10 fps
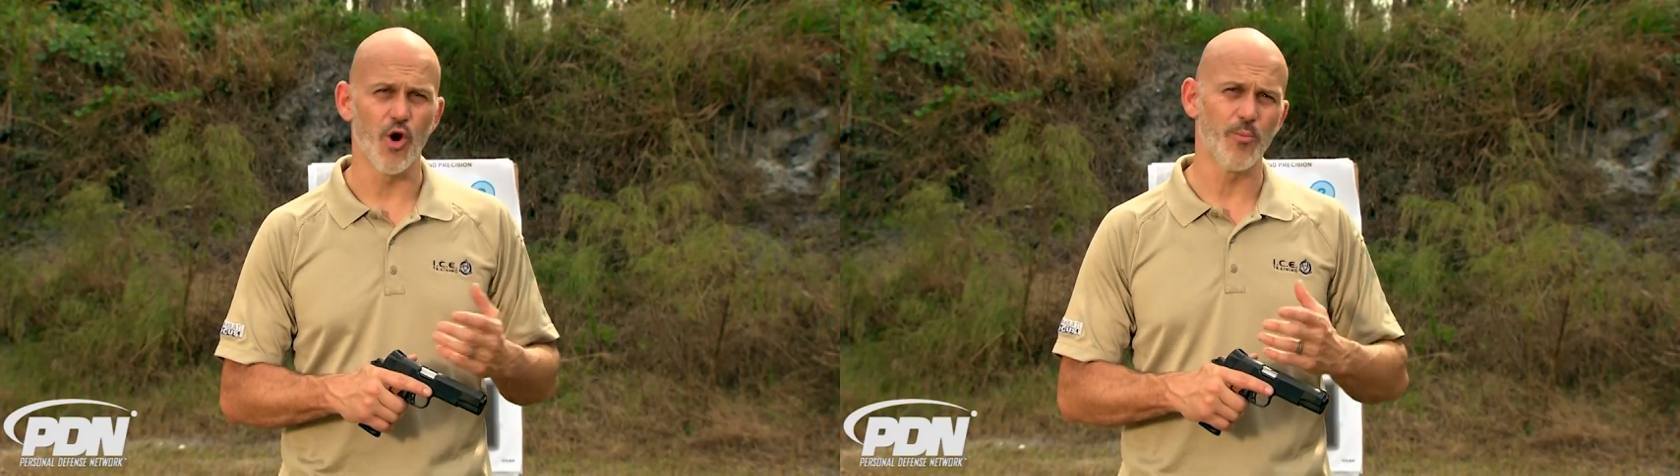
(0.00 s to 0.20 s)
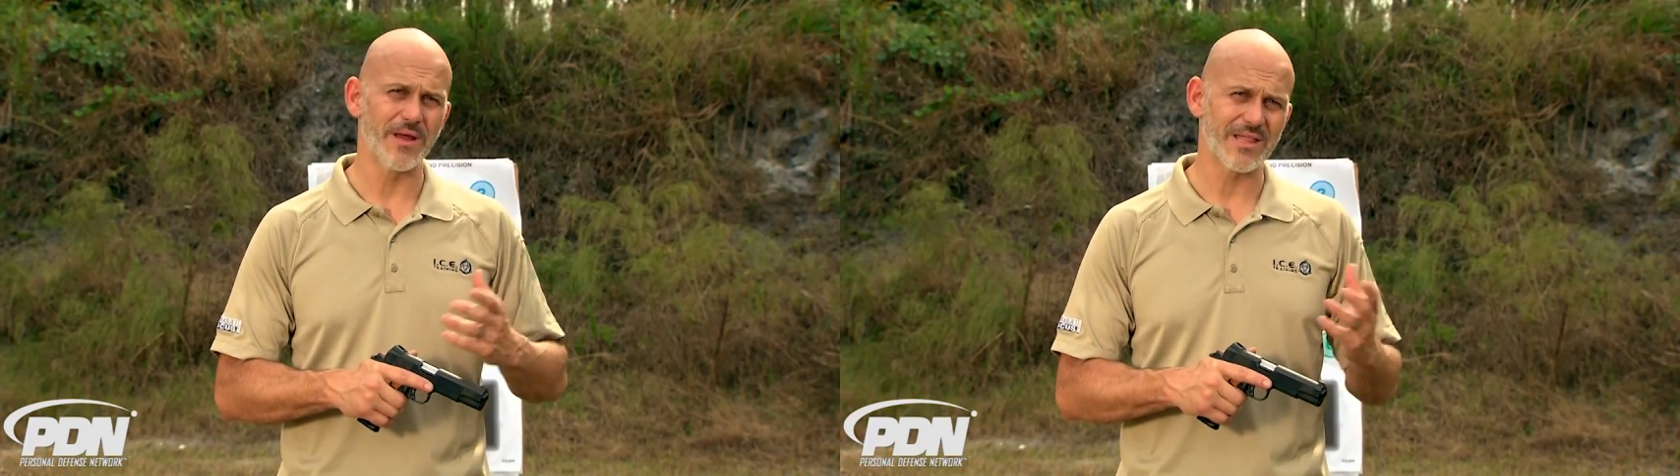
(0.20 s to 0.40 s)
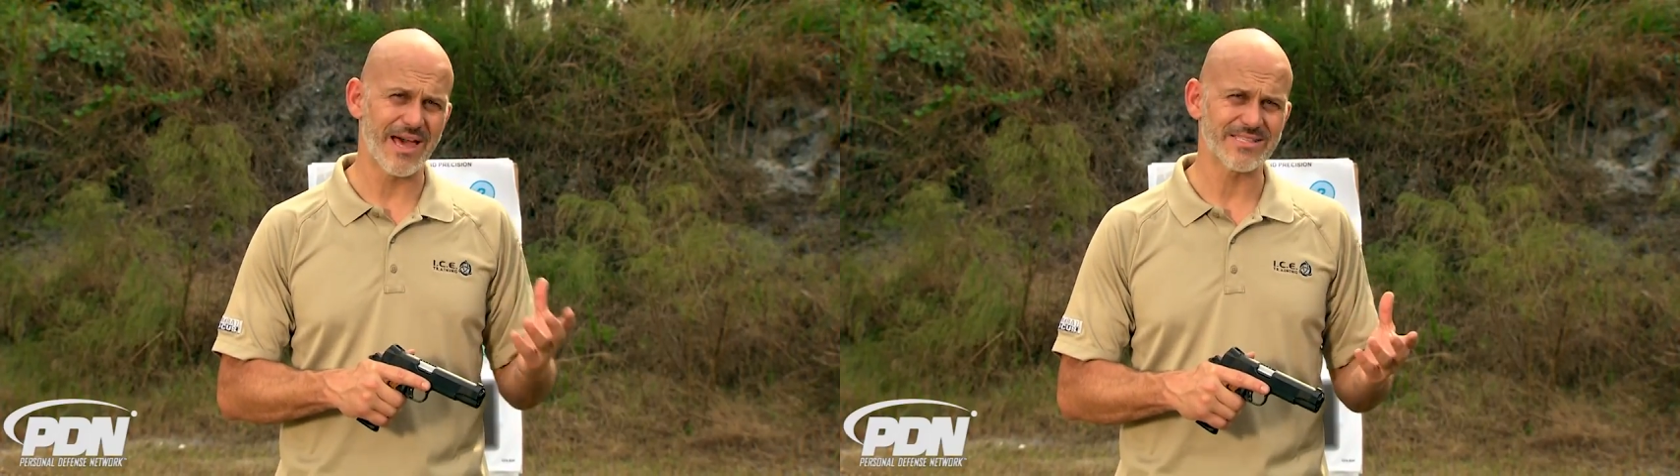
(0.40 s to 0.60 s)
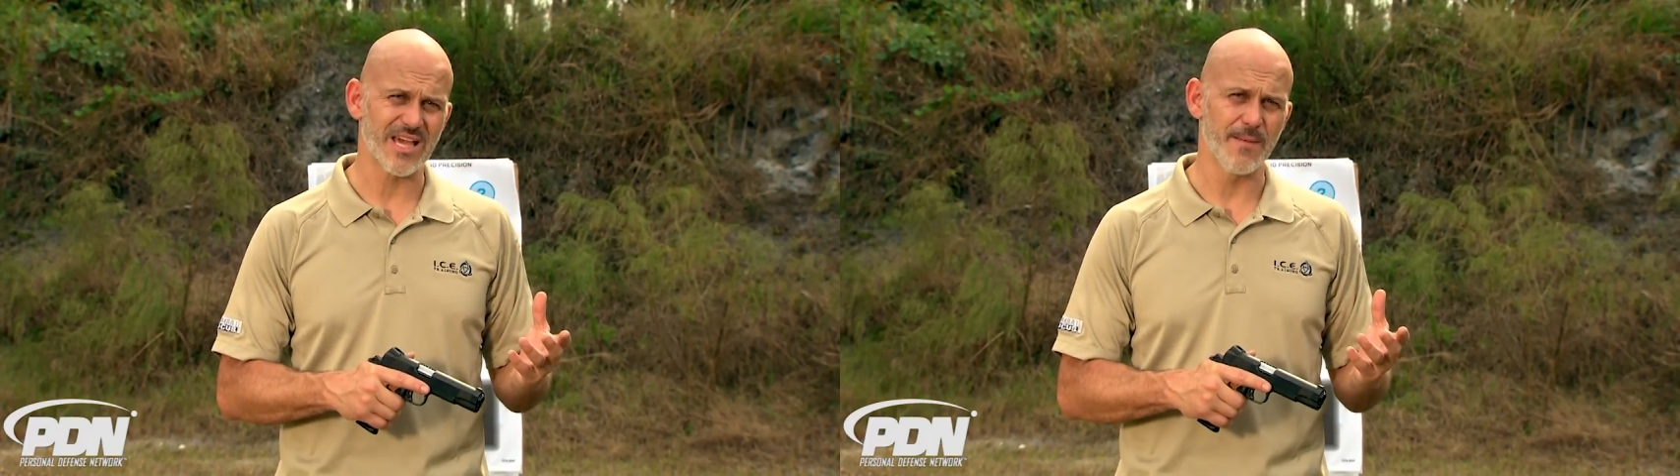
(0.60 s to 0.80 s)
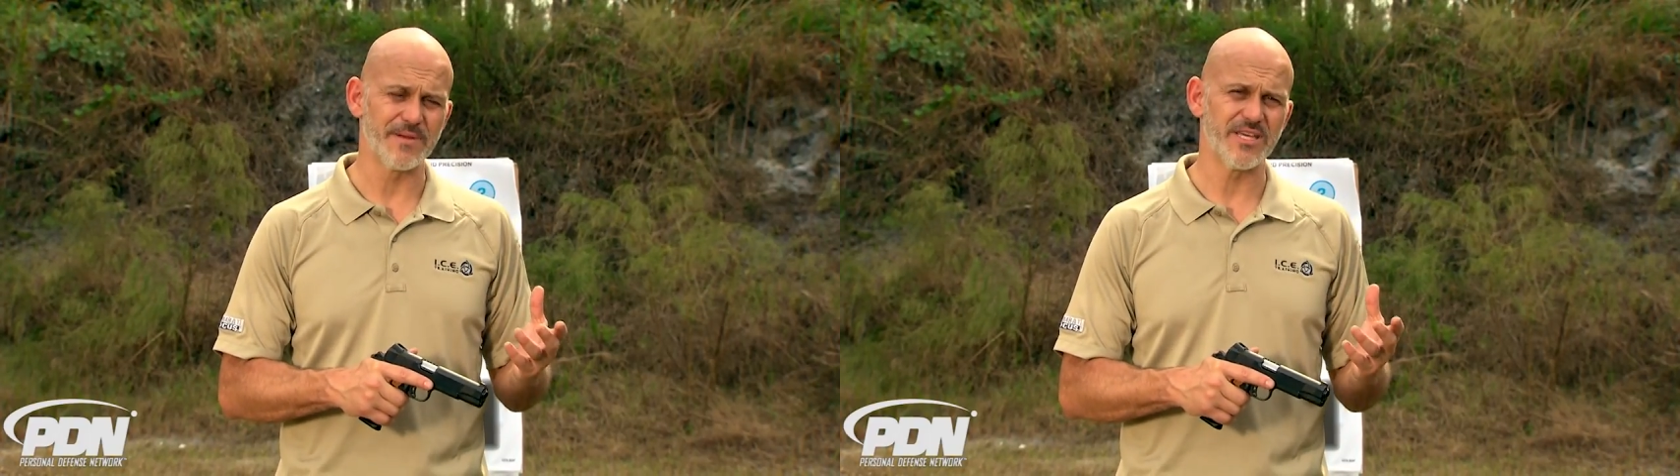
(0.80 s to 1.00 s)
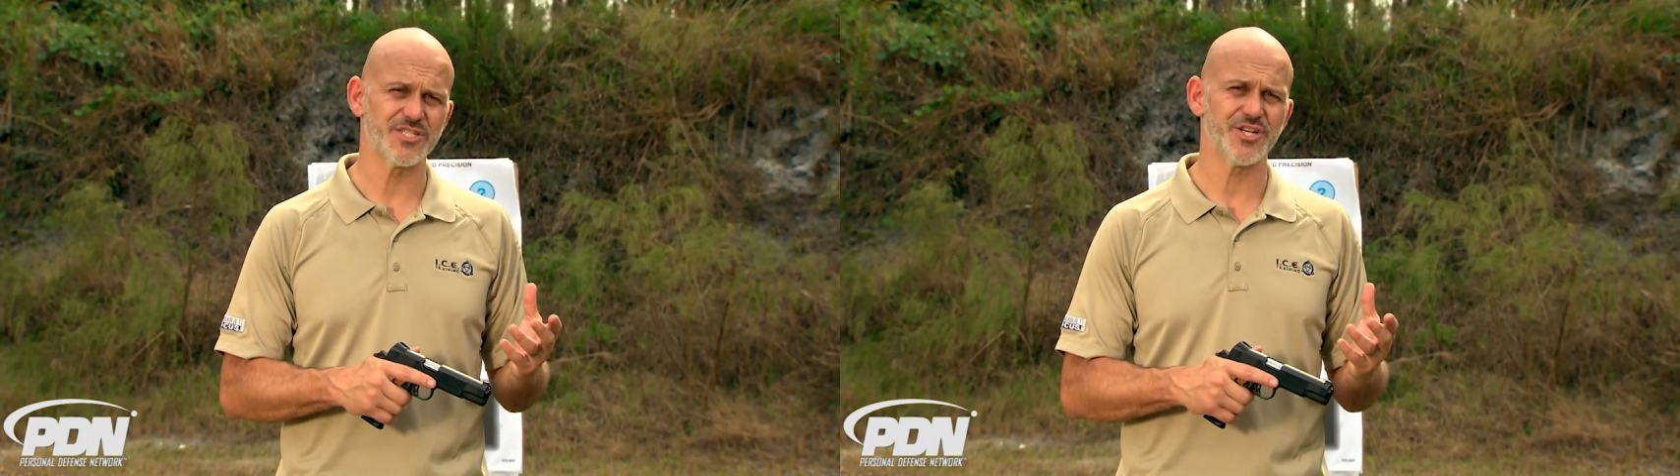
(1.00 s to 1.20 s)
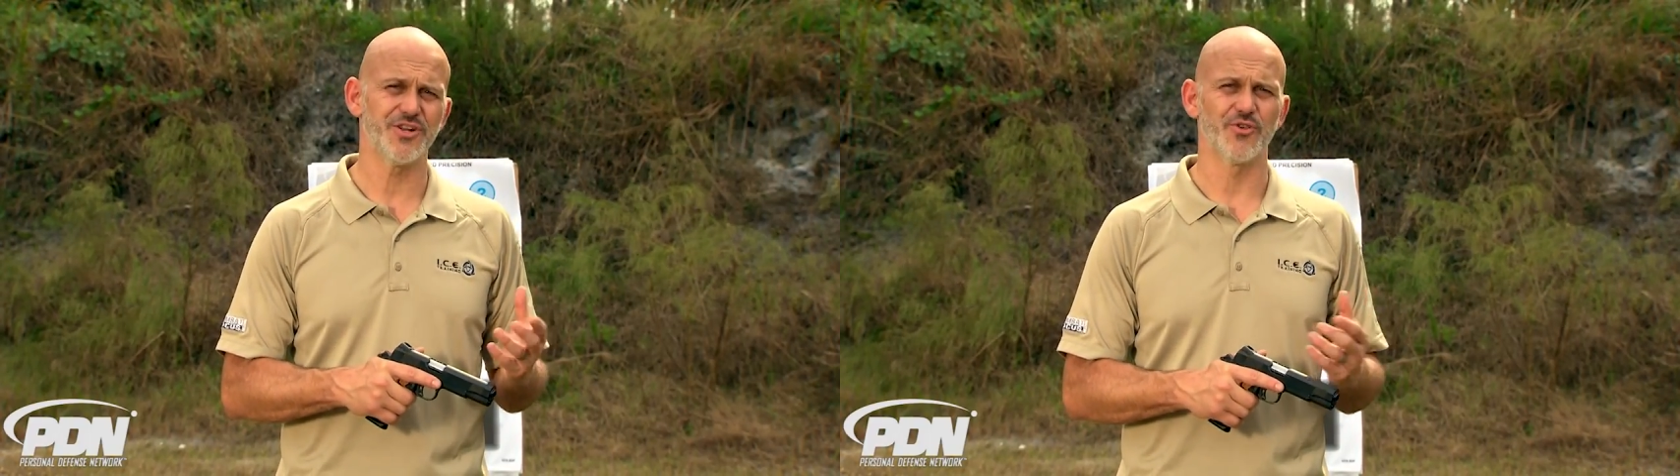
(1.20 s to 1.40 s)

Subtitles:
open class competition,